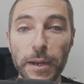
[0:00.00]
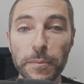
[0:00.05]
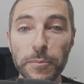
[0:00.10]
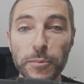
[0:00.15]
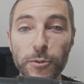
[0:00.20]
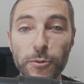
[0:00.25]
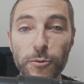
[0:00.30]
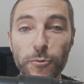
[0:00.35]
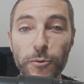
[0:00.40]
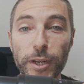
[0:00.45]
up
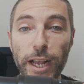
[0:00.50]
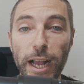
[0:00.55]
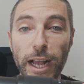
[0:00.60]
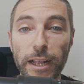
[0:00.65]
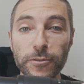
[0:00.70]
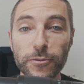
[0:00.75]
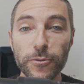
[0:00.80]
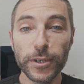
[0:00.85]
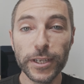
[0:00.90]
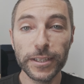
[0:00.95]
to
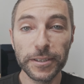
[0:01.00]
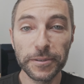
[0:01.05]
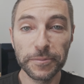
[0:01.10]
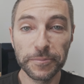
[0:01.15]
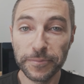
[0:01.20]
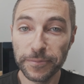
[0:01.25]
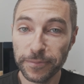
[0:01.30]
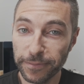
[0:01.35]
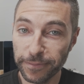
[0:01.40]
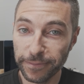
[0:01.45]
300,
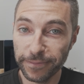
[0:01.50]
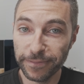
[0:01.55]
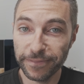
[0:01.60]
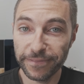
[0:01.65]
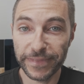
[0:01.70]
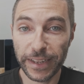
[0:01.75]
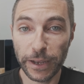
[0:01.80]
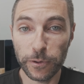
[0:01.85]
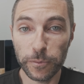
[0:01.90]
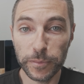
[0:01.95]

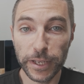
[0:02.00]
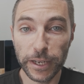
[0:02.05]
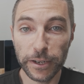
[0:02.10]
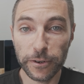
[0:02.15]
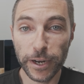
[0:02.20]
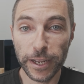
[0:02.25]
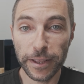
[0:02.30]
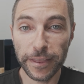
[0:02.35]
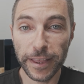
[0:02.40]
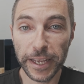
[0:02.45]
that would be a
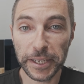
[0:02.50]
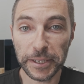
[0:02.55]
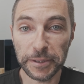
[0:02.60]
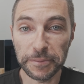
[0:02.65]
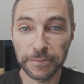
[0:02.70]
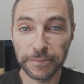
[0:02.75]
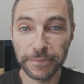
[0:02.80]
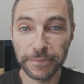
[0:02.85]
great thing.